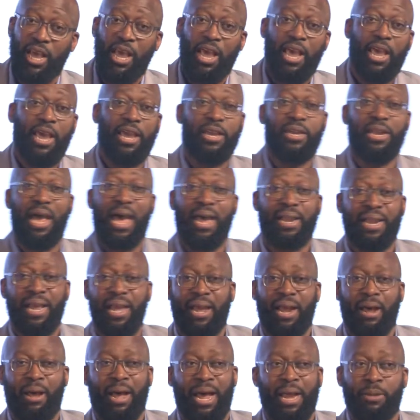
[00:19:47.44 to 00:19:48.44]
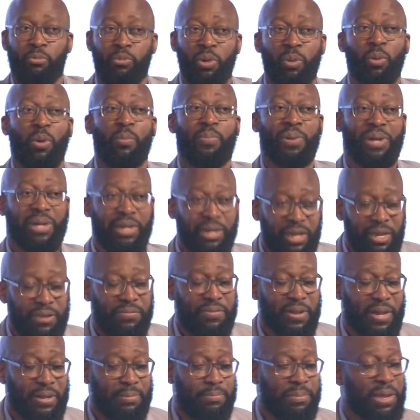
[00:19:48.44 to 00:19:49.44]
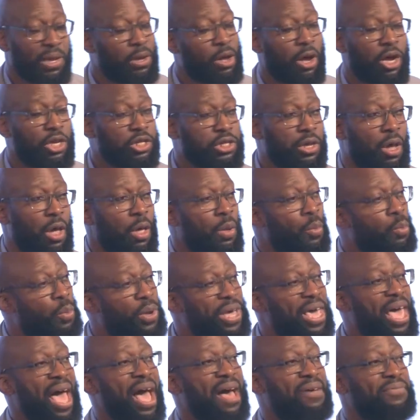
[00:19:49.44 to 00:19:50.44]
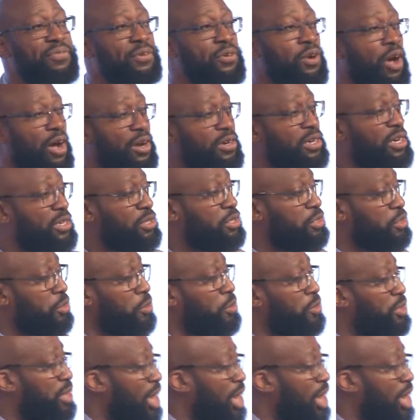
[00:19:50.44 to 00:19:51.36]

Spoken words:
and we will believe it because we haven't understood